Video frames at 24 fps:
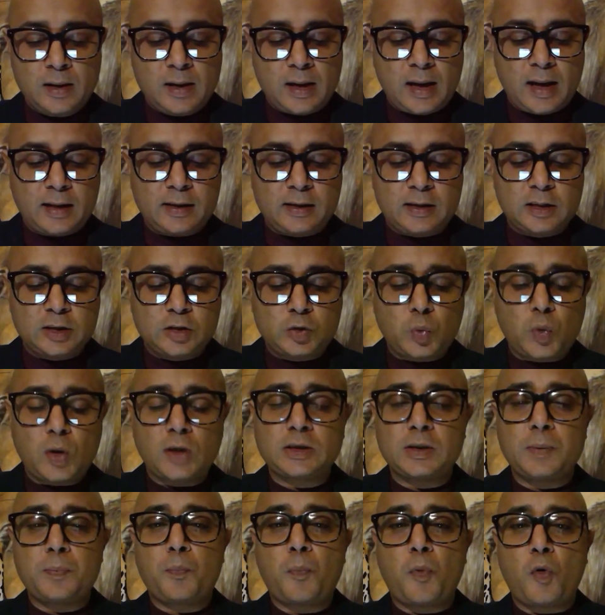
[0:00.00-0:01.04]
And this was
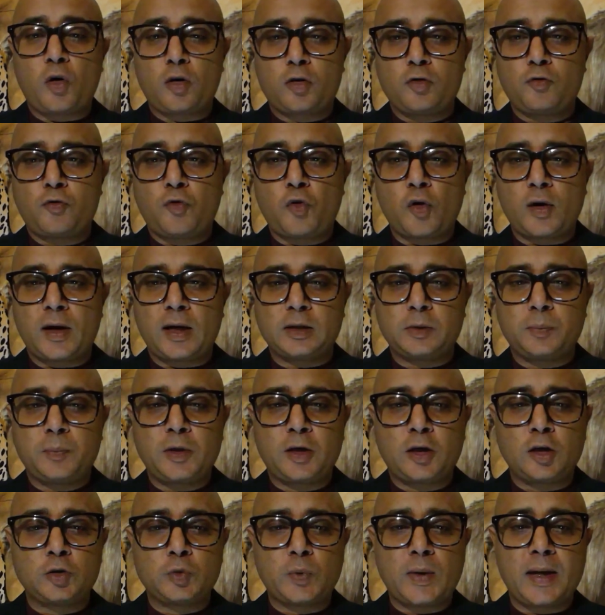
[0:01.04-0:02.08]
important for us
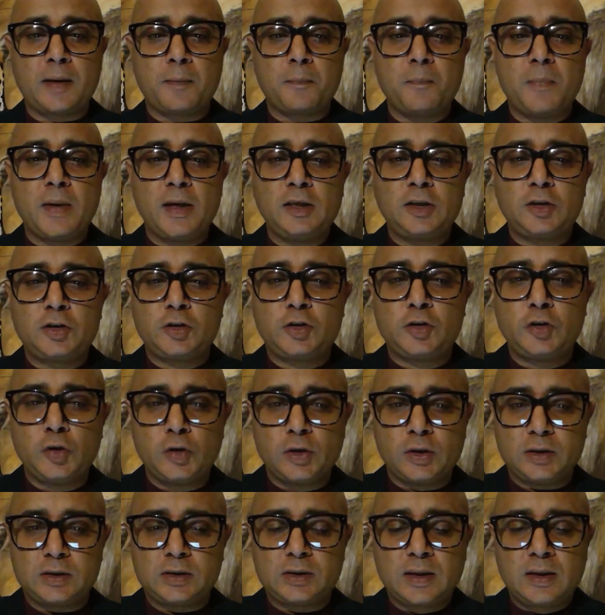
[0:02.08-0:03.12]
because we had many
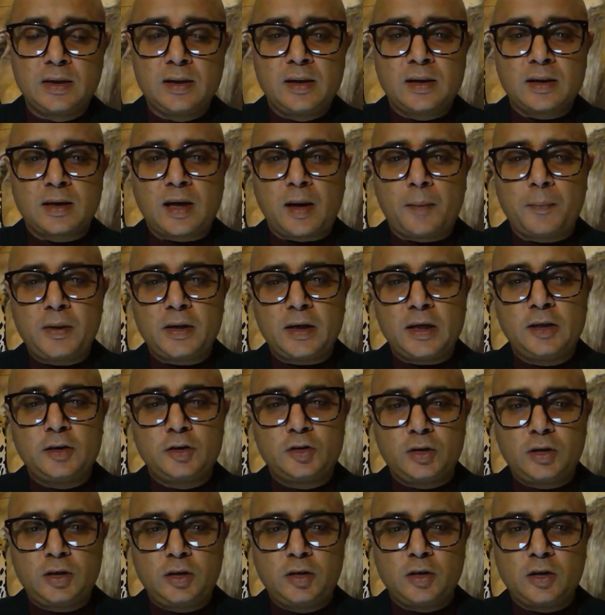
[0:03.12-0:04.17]
students coming
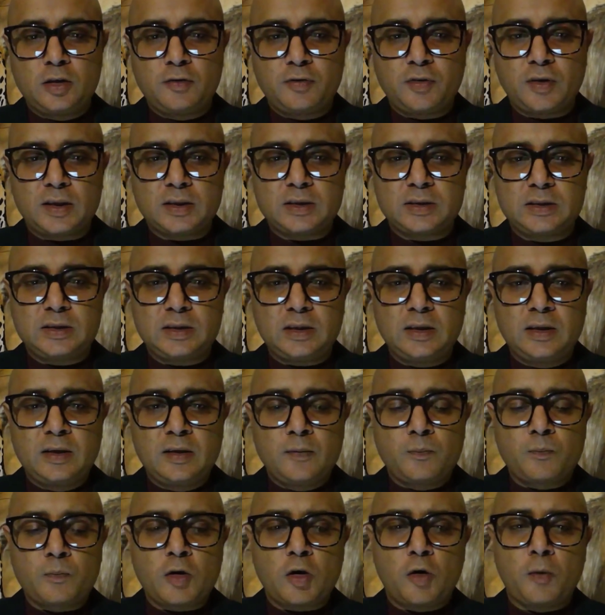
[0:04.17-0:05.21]
into the university,
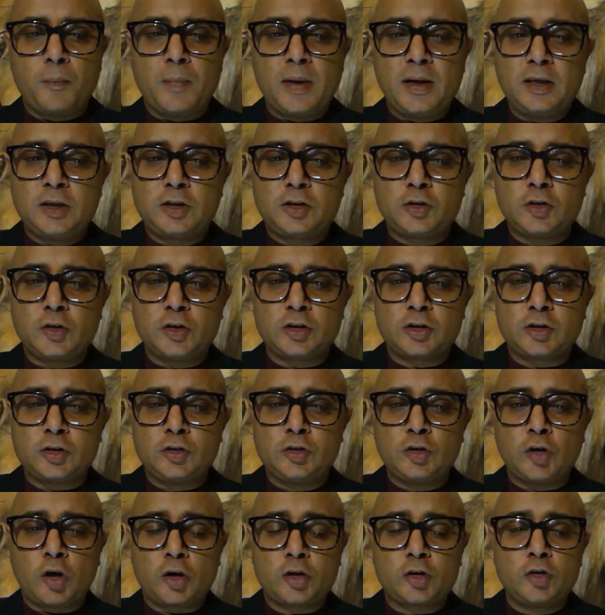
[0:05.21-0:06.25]
or many students
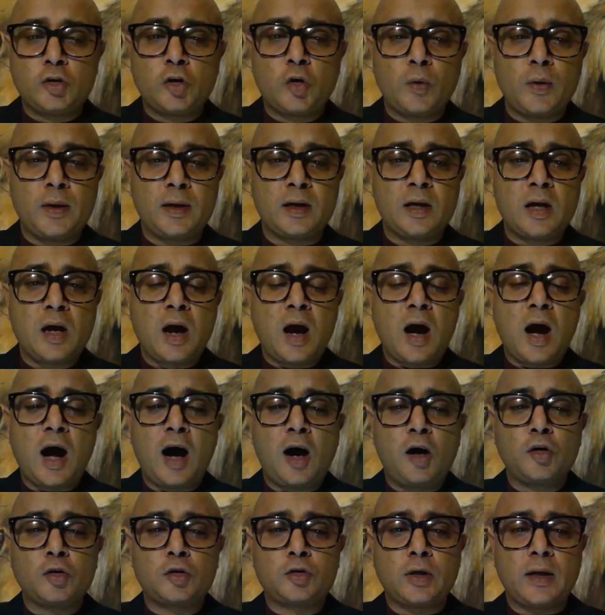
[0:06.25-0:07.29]
not knowing
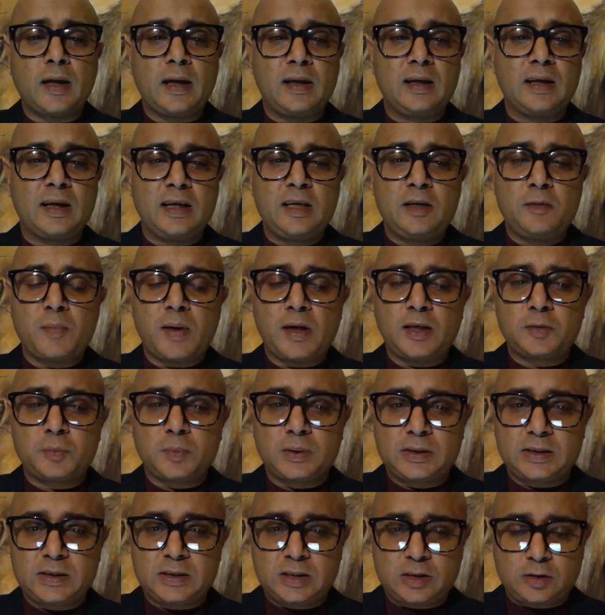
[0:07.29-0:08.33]
how a learning management
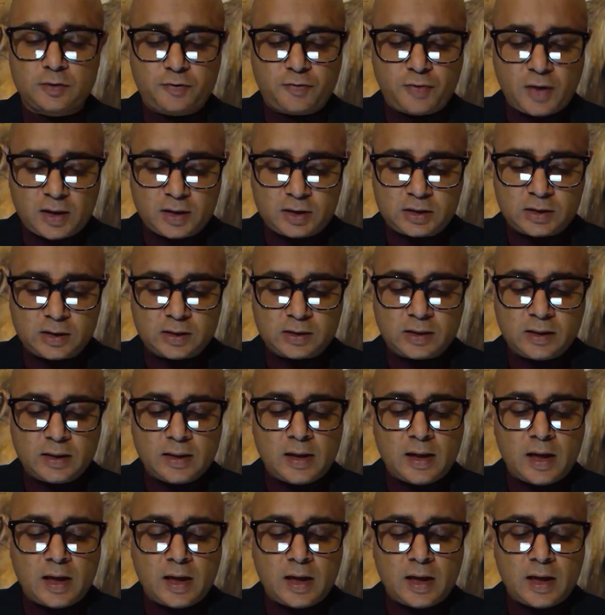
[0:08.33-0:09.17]
system functioned.